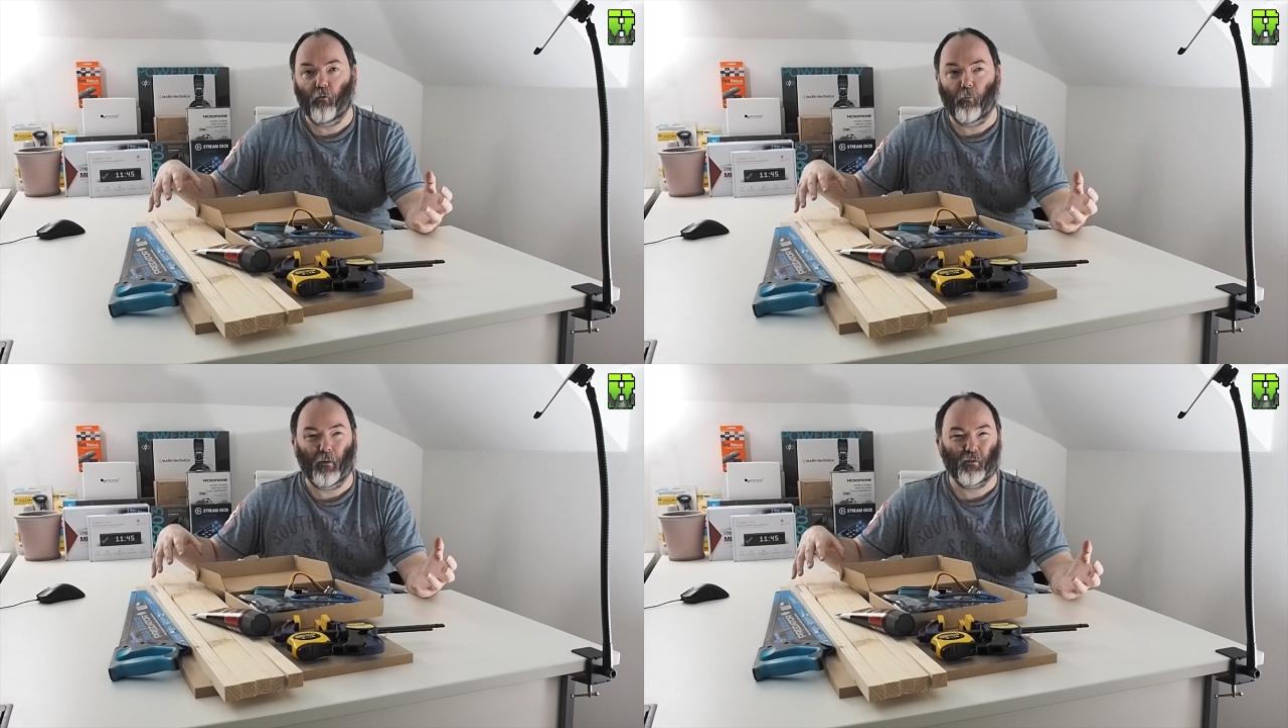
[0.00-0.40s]

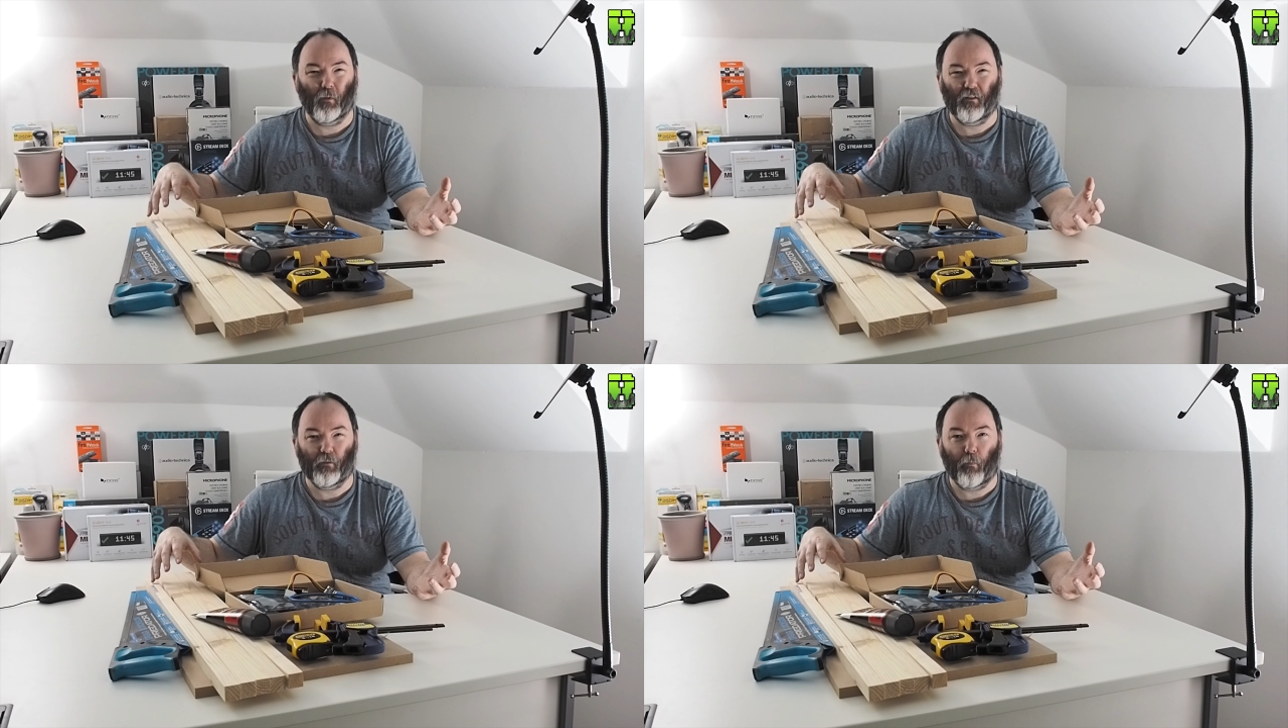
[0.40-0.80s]
were about
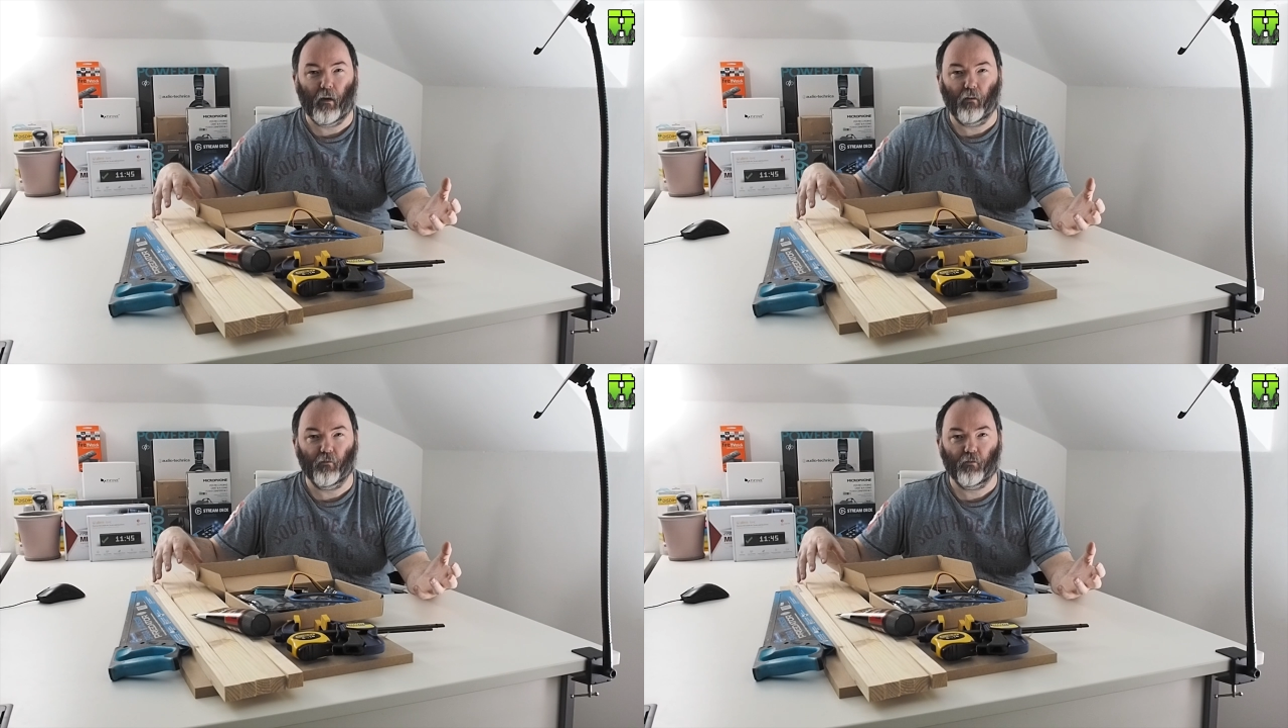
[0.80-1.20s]
£20
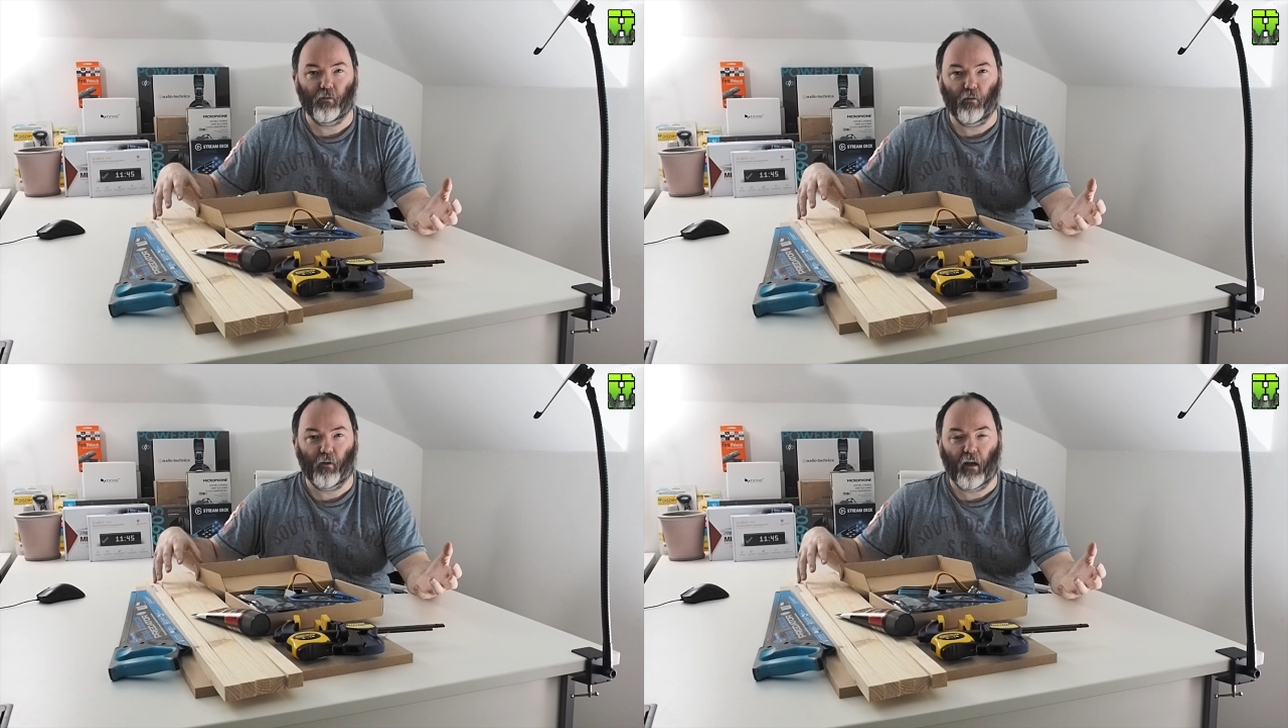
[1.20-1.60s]

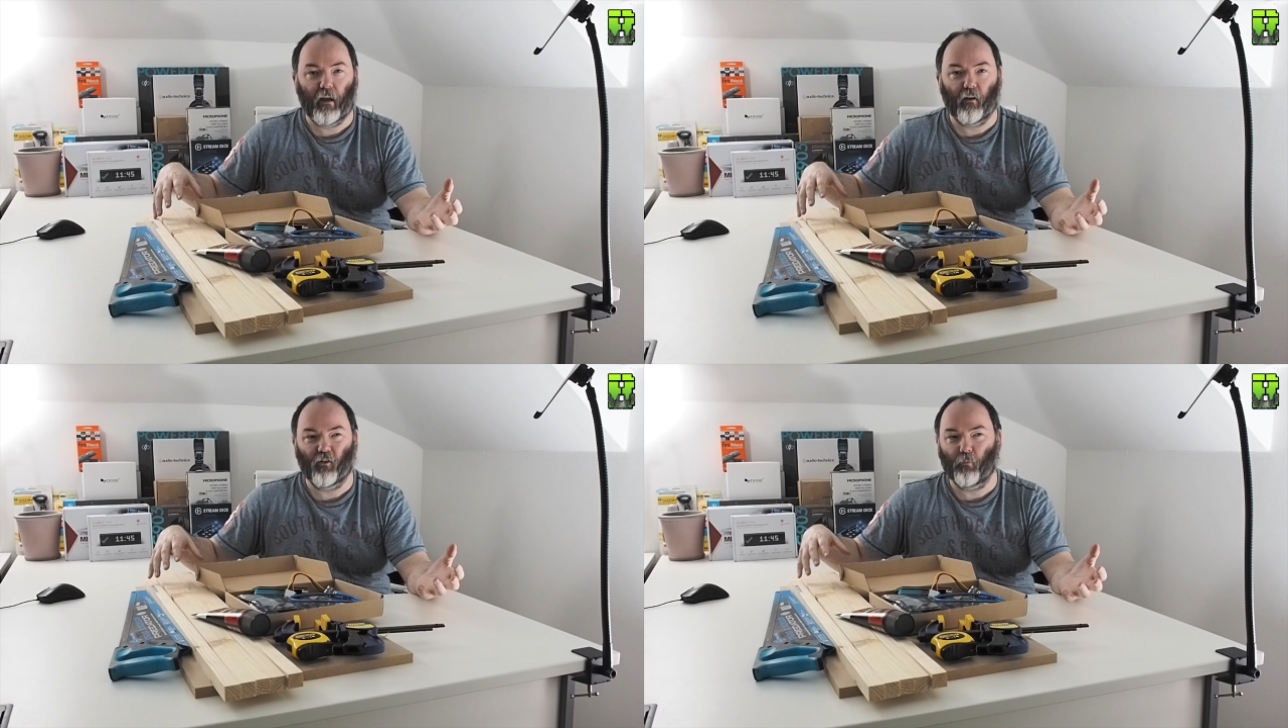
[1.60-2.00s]

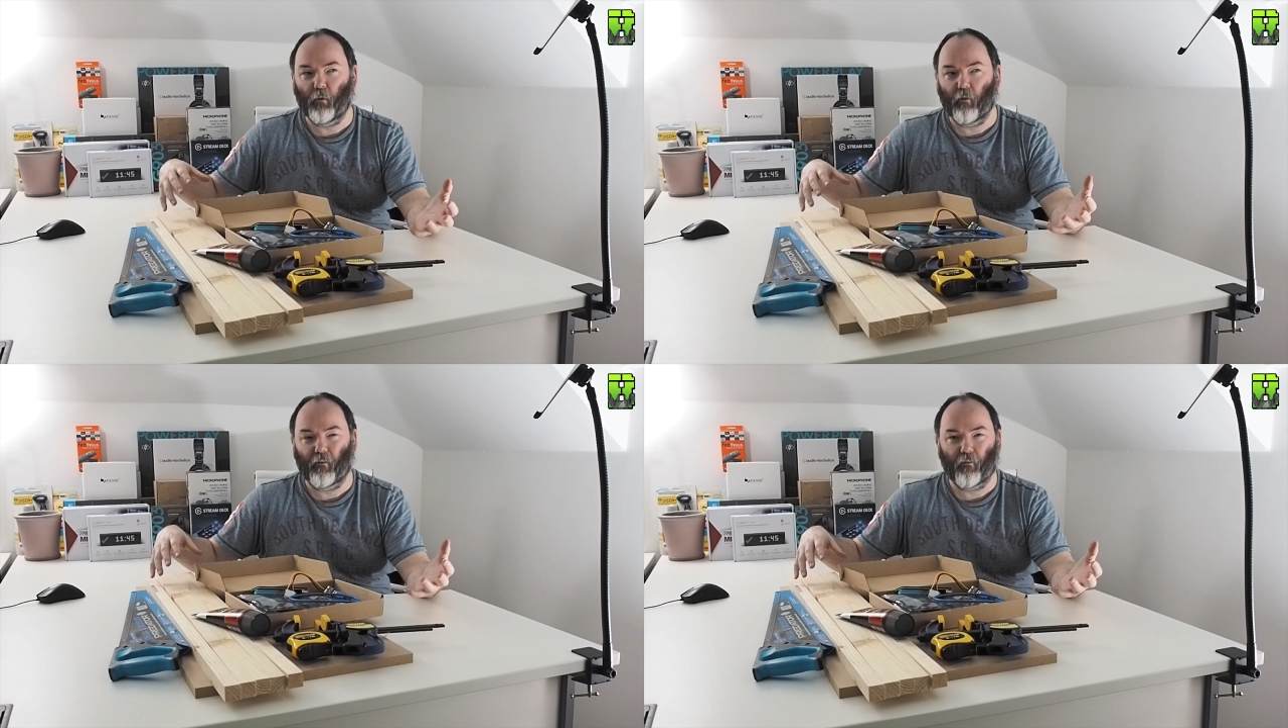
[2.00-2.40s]
UK or
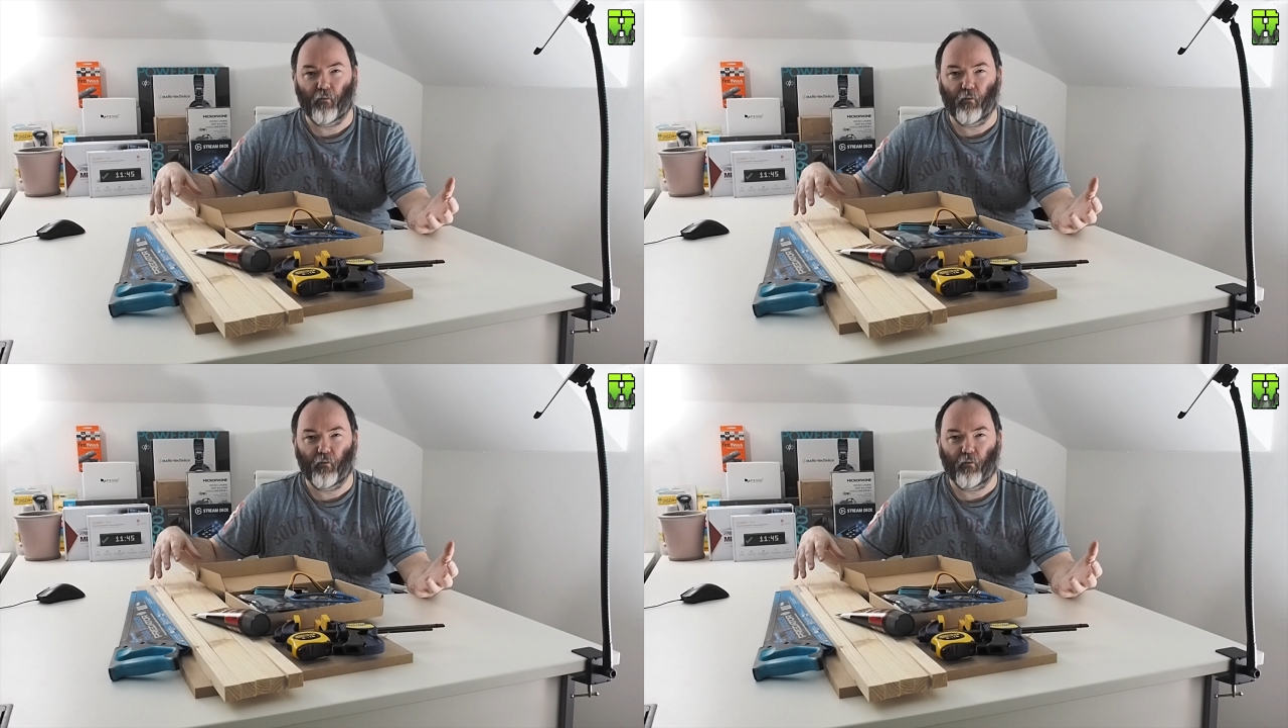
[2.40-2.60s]
probably around